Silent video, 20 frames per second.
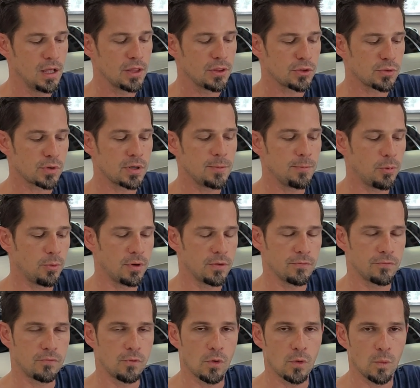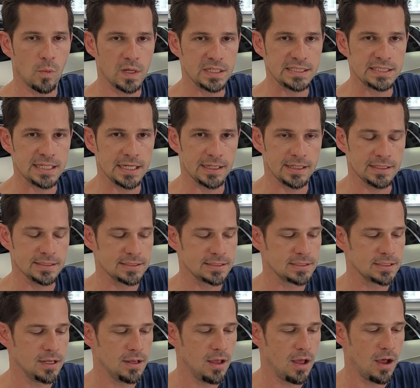3.41 seconds.
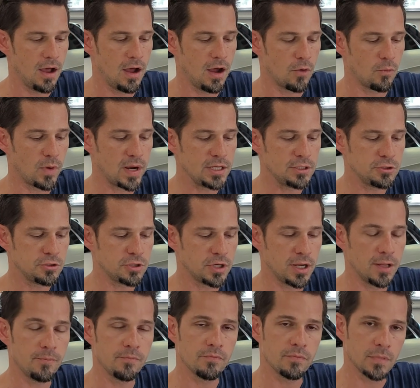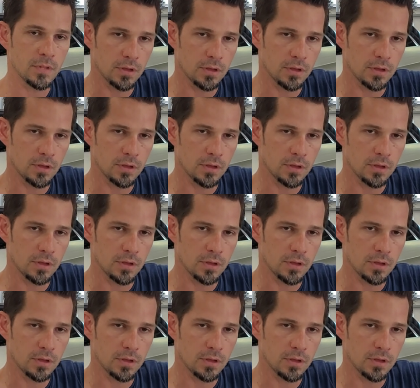Race Chip